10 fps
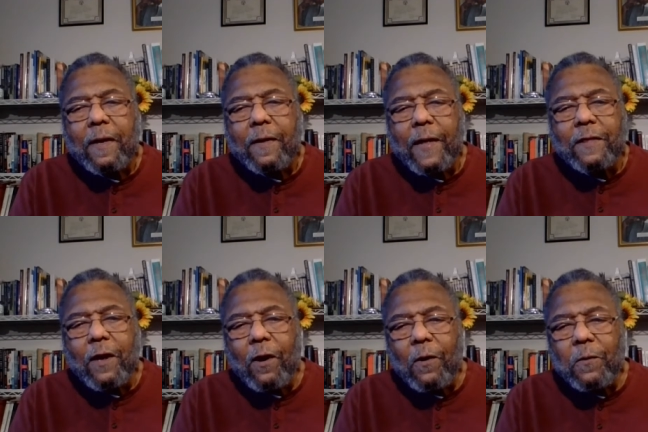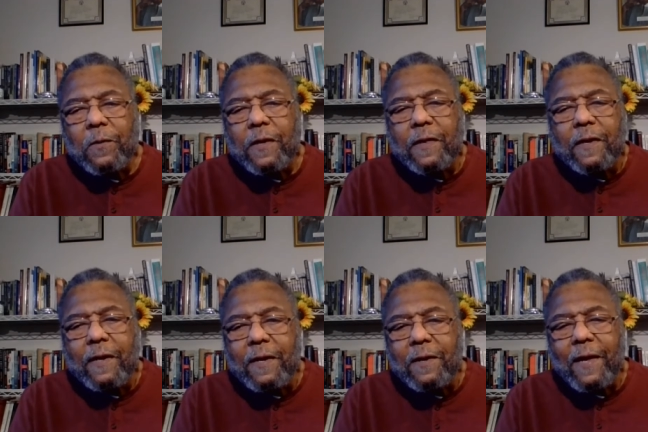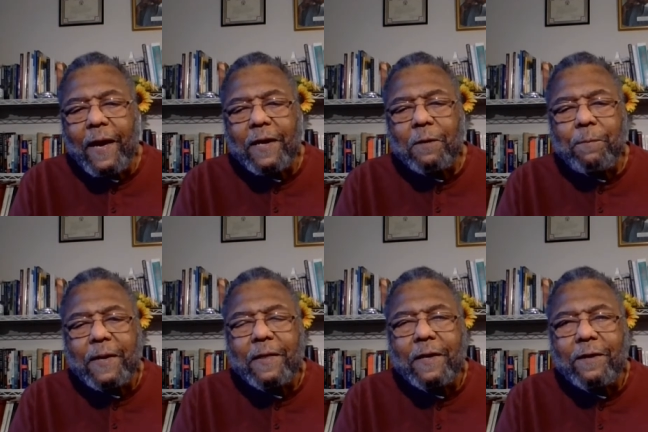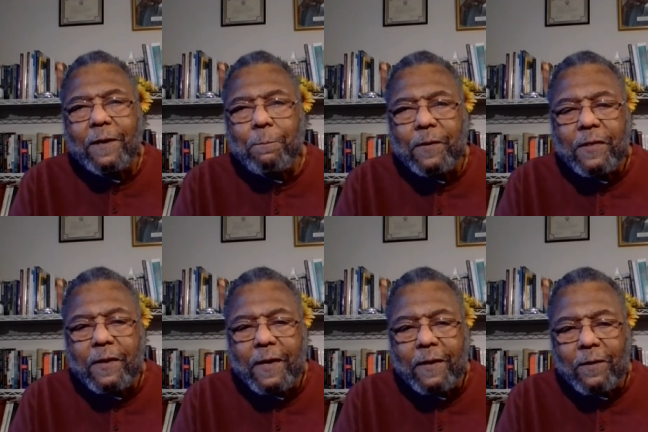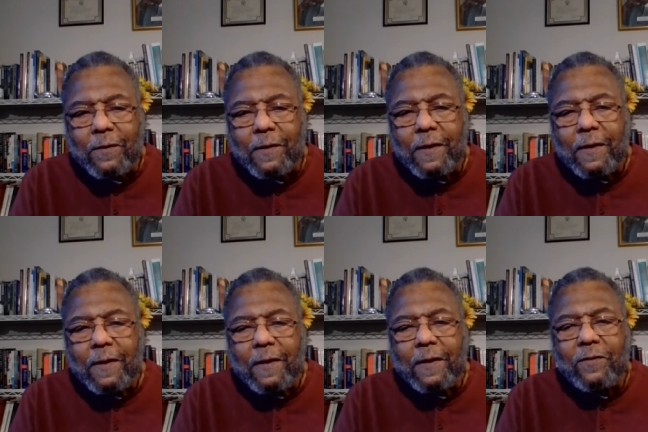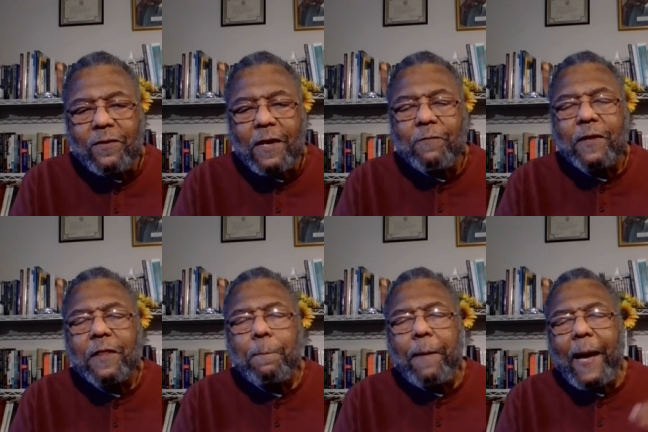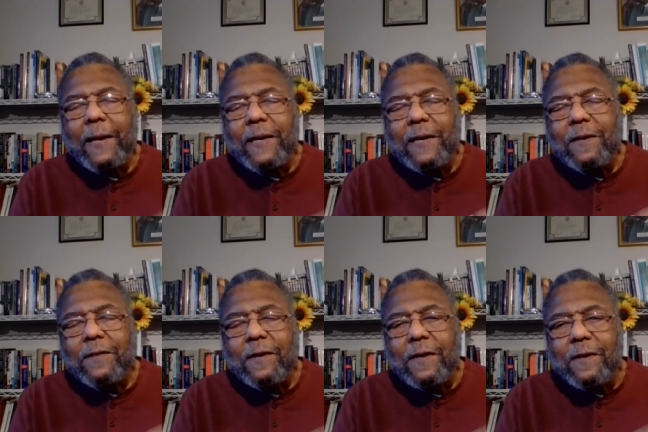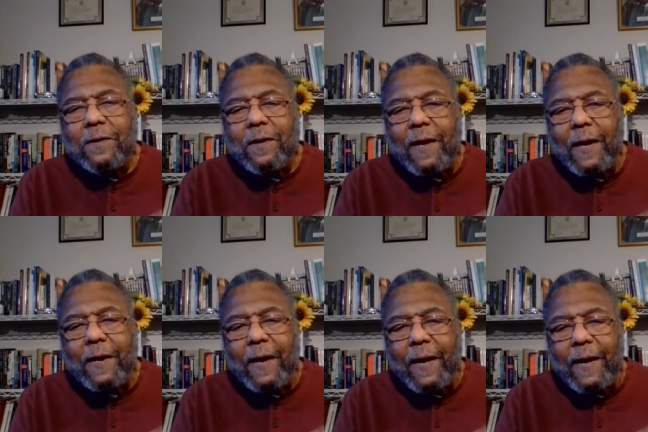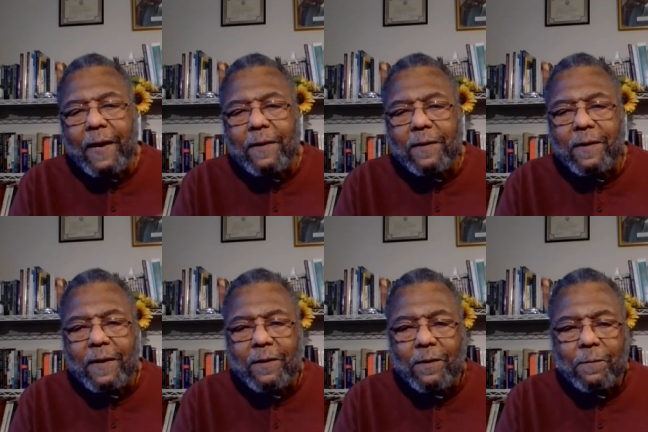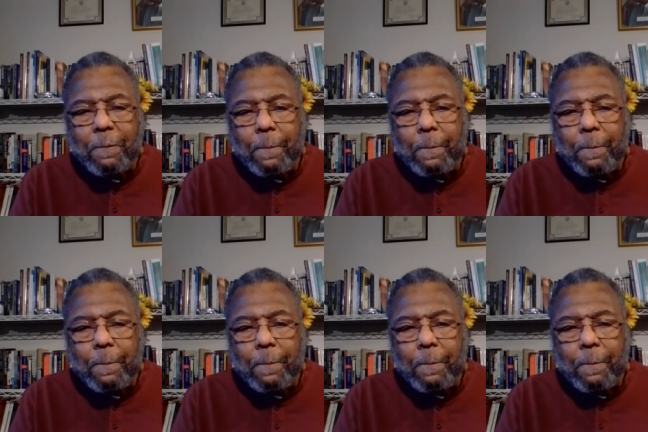that the hole in the needle had to be at the tip of the needle instead of at the back end of the needle like a hand needle.